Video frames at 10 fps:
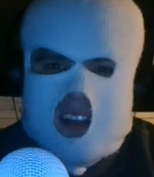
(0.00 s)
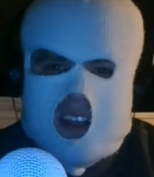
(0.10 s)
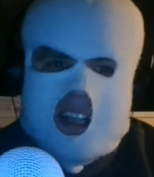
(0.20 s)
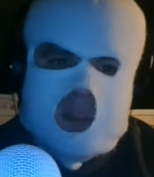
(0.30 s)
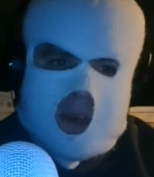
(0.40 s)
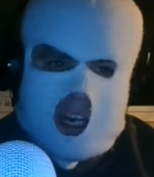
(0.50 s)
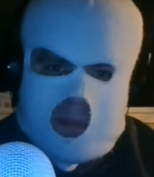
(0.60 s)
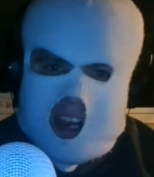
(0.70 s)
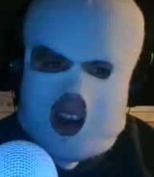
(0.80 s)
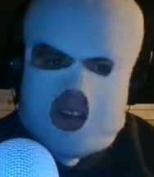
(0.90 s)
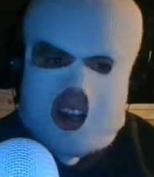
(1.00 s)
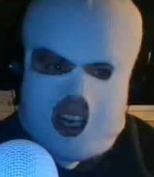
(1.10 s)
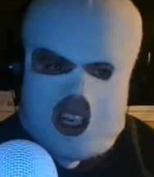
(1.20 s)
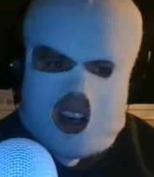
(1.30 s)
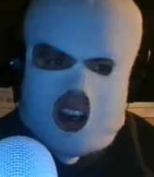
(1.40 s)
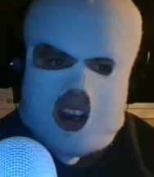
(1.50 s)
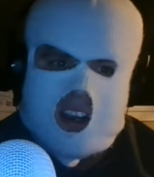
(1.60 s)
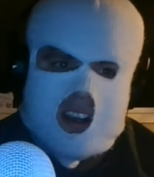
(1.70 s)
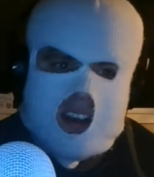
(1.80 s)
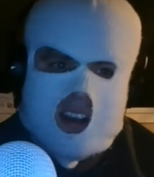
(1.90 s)
inspired by Alfred Hitchcock.
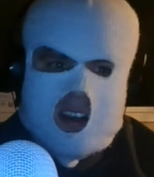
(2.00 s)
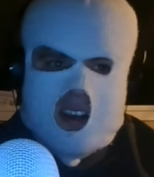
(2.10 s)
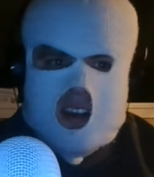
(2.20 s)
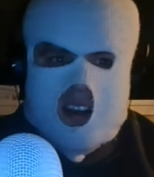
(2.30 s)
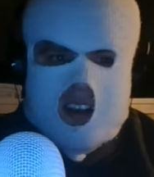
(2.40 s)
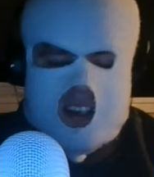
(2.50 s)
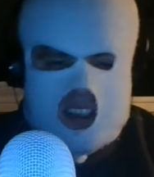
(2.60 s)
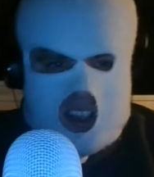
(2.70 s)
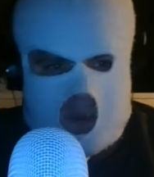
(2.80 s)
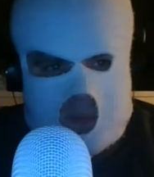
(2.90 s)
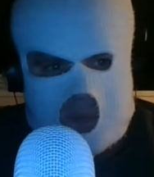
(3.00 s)
So,